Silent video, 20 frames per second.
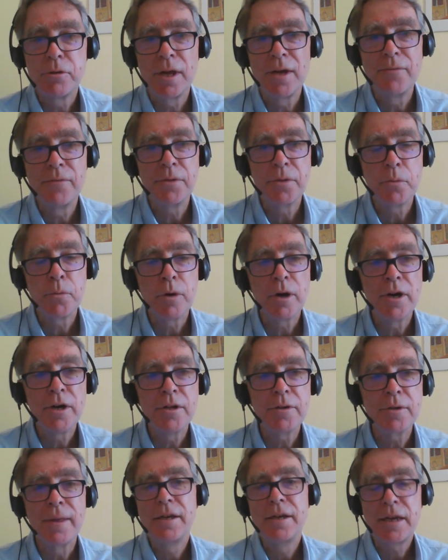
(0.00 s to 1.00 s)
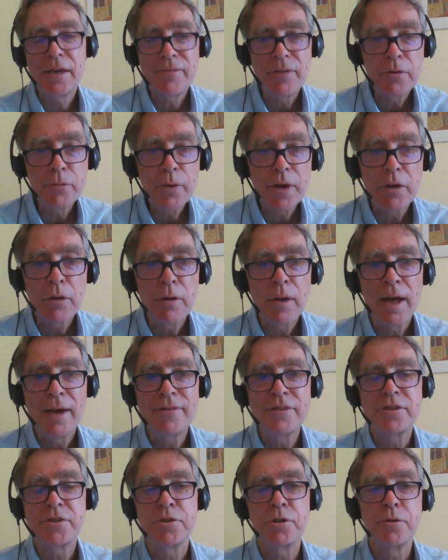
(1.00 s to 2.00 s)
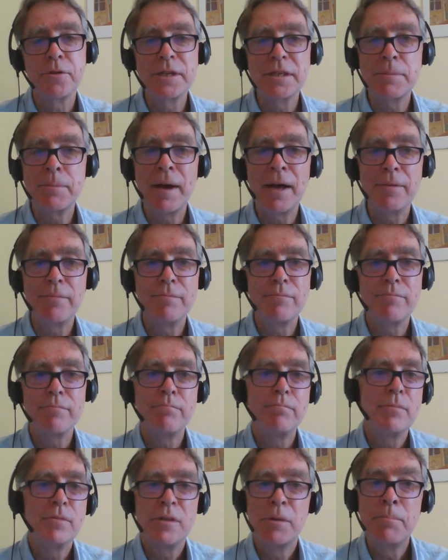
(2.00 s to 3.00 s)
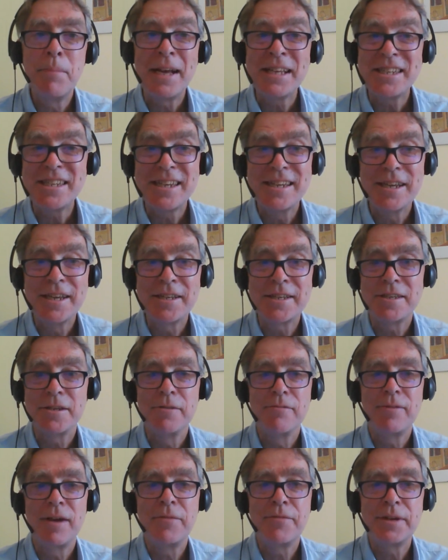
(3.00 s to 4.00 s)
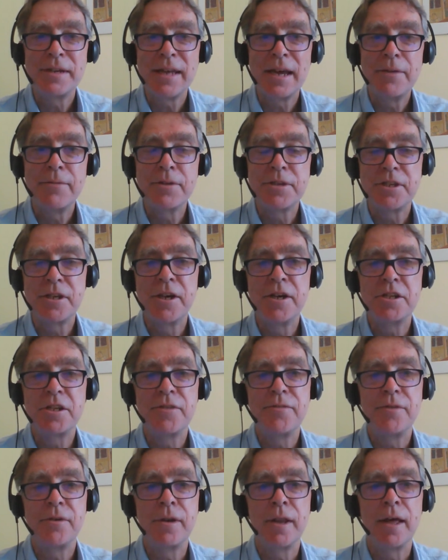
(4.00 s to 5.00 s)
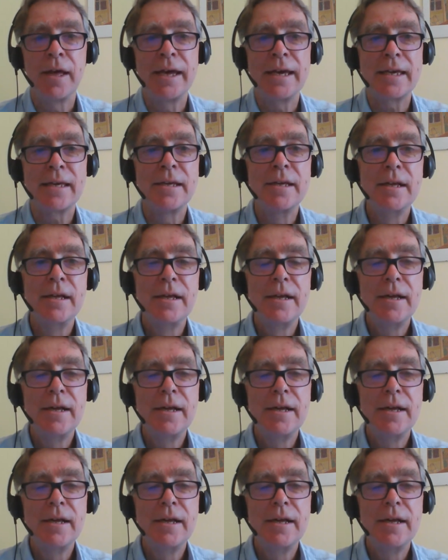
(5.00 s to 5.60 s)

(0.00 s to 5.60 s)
all over the world, giving real life stories about the messiness of everyday research, if you like.